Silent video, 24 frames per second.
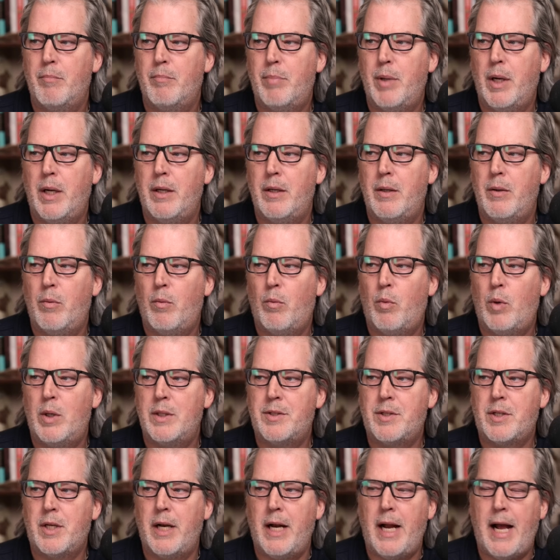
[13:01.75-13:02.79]
But
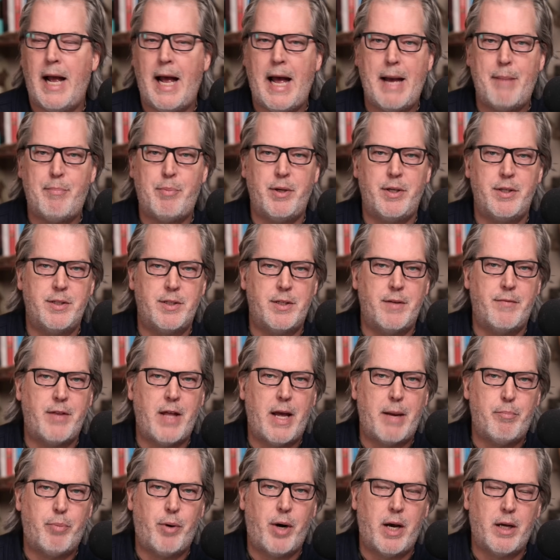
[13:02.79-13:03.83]
what's going to happen is if
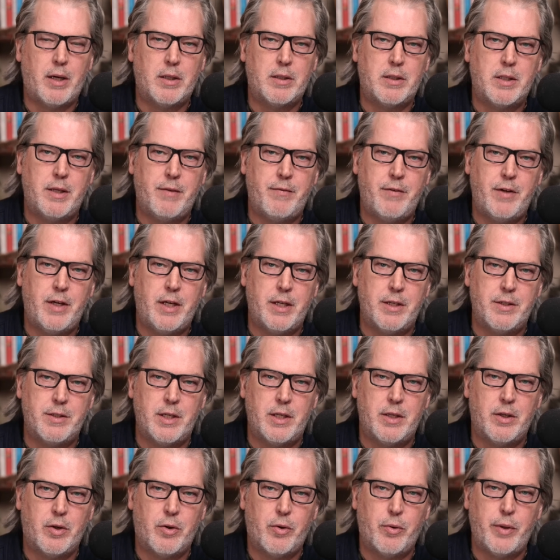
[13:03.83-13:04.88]
that productivity is
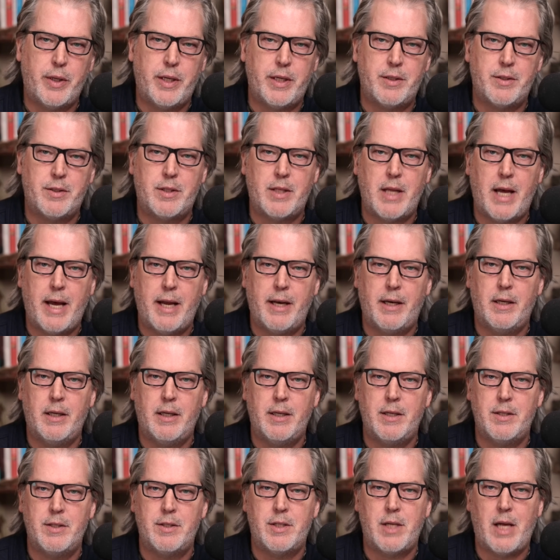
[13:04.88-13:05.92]
increased, that
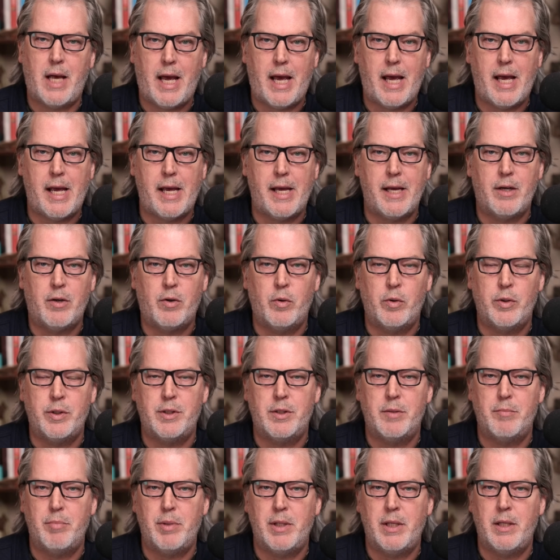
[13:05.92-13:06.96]
is going
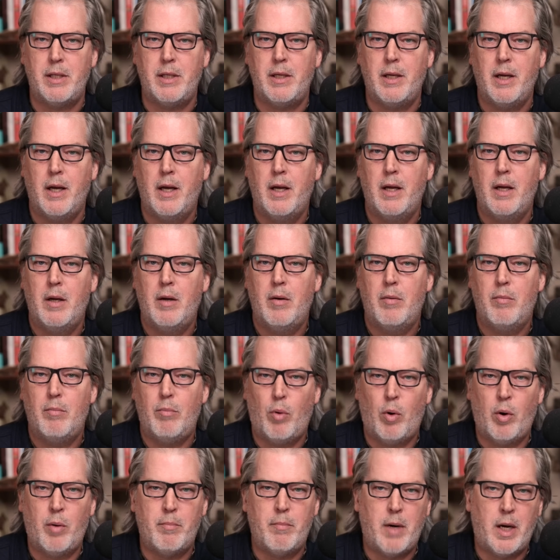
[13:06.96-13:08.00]
to be
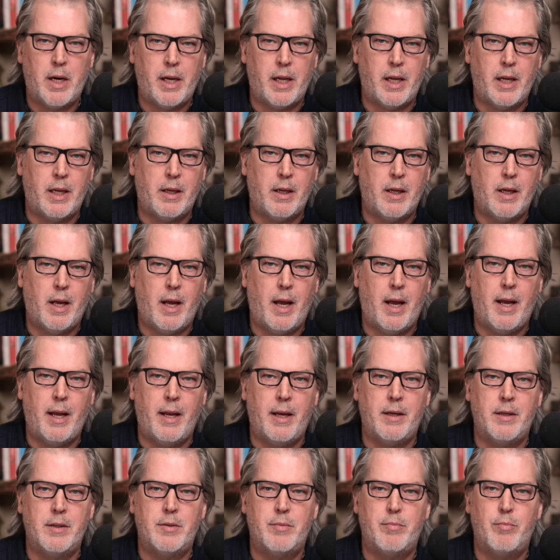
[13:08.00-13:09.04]
more money
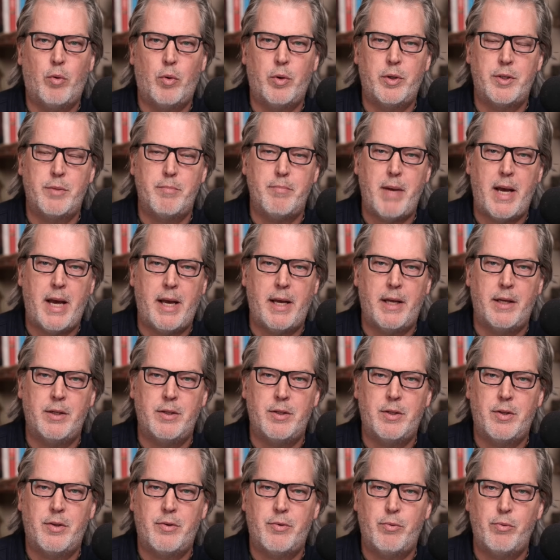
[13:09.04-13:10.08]
and more
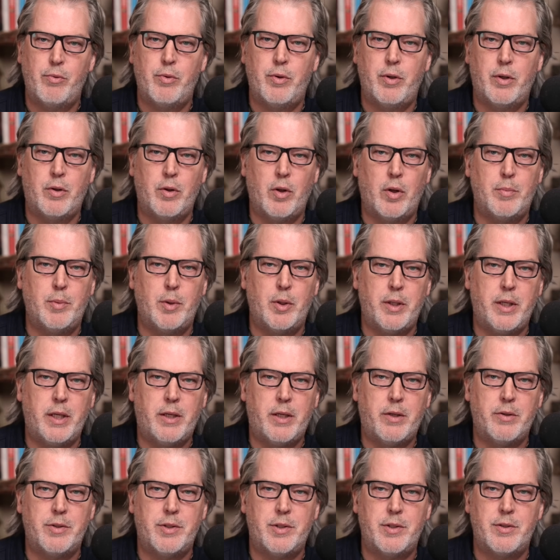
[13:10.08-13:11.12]
demand through the global
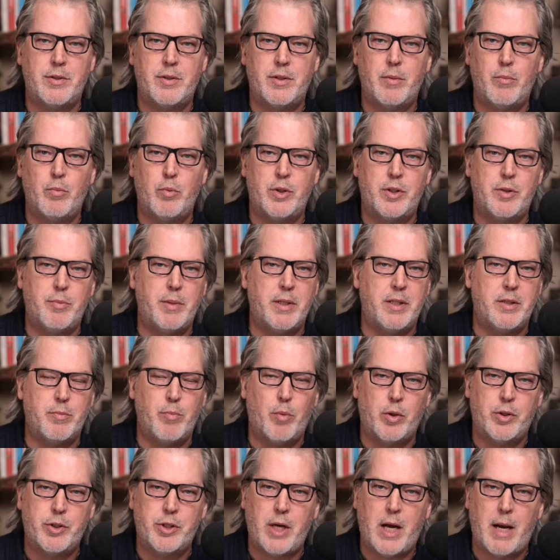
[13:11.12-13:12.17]
ecosystem, which means
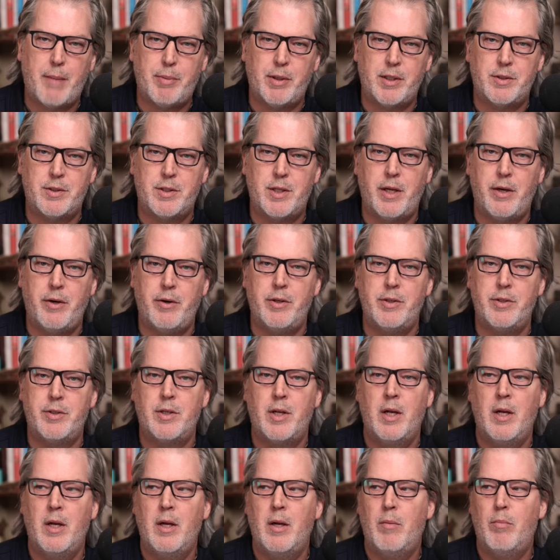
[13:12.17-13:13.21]
more shopping
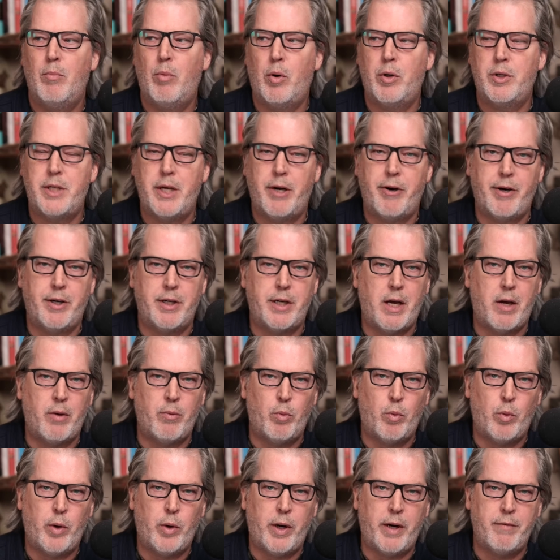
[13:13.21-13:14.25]
centers, more tearing
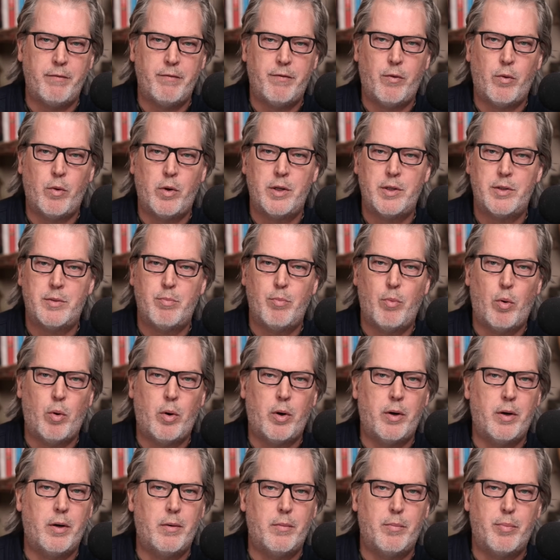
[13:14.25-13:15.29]
down rainforests,
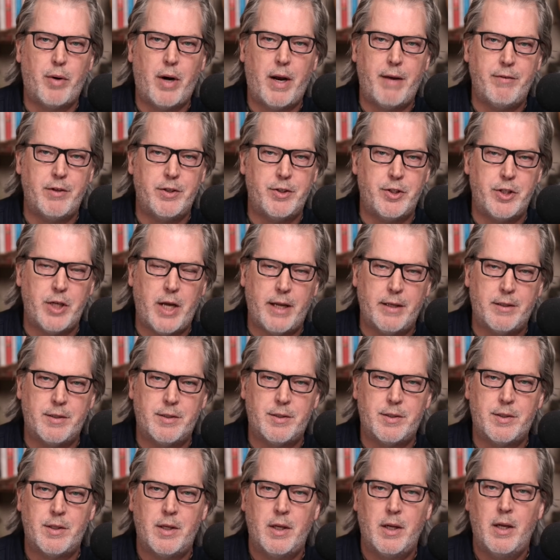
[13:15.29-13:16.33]
more private
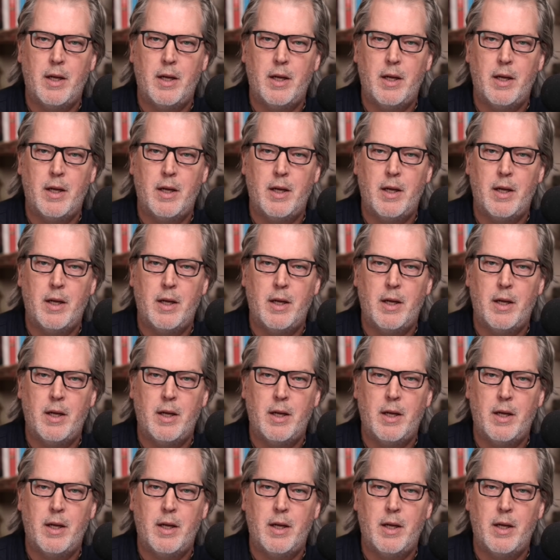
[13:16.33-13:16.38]
jets,